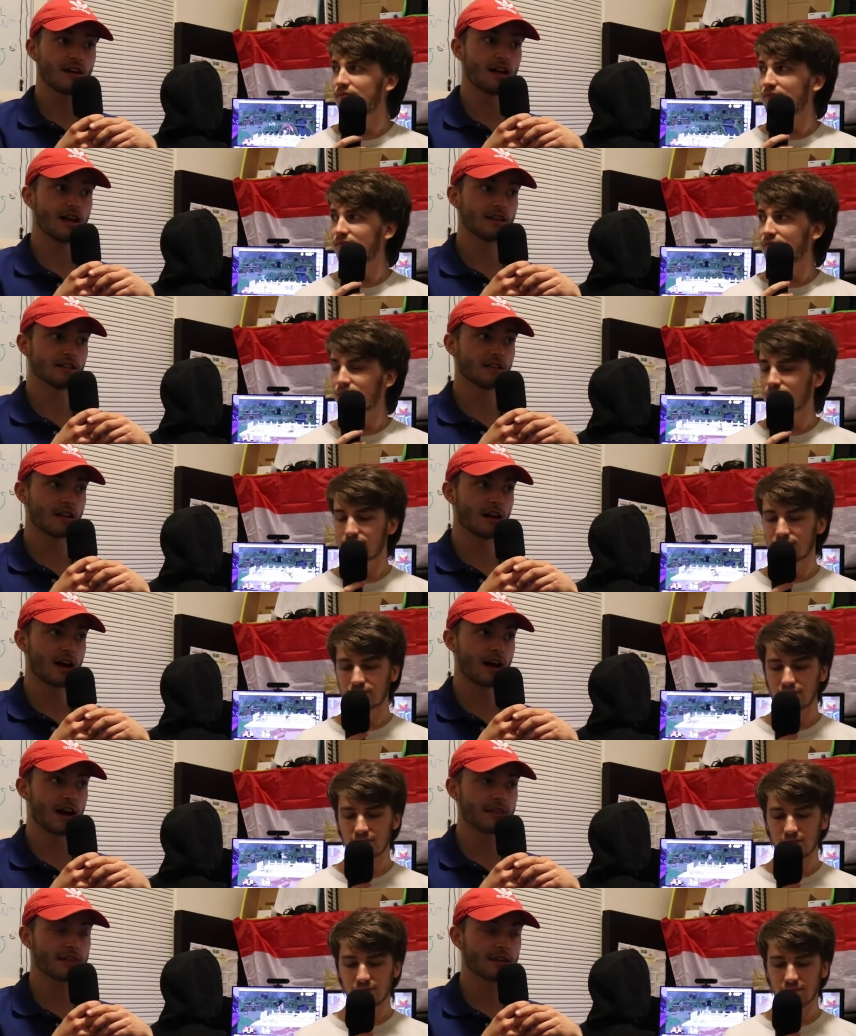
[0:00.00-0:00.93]
Speaker 1: a
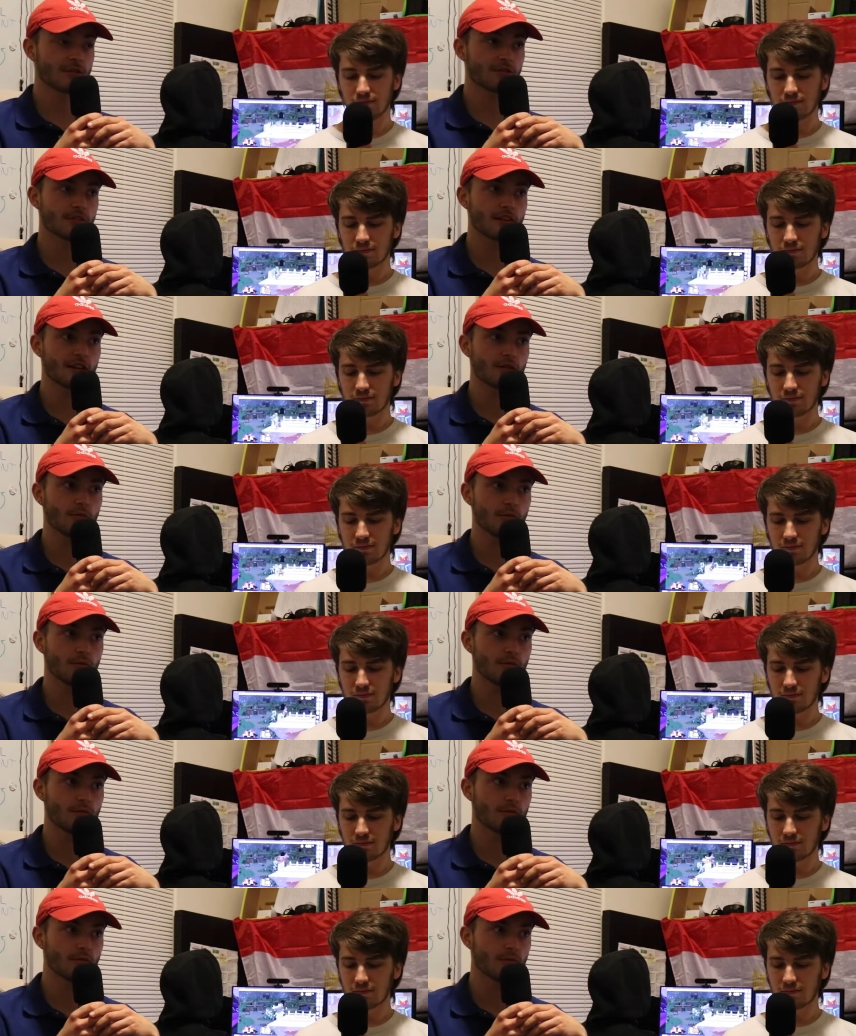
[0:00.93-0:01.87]
lot. I think it was like
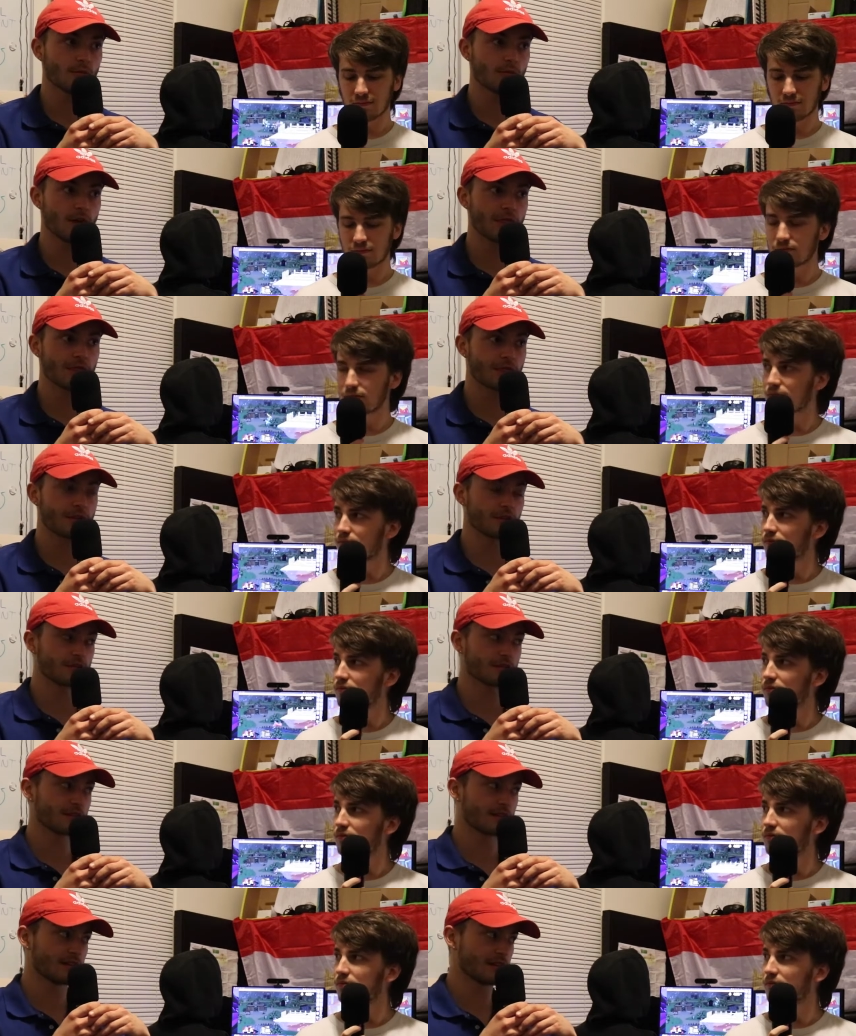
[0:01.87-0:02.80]

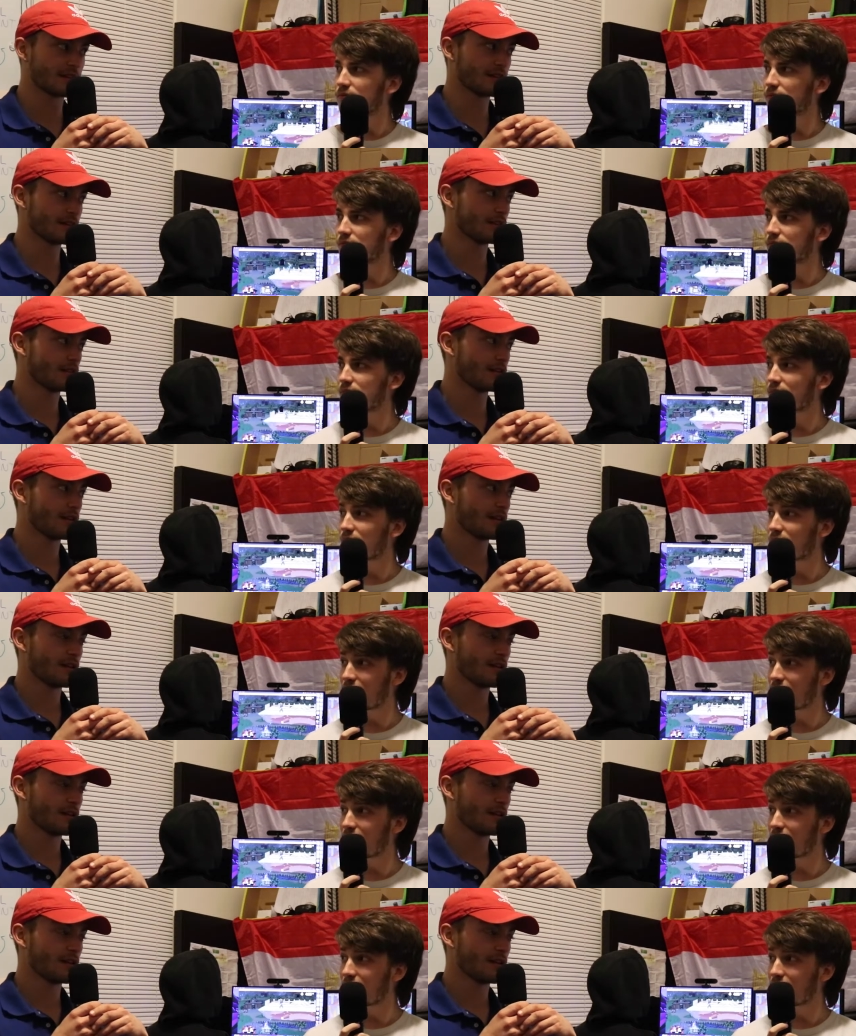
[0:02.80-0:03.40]
113.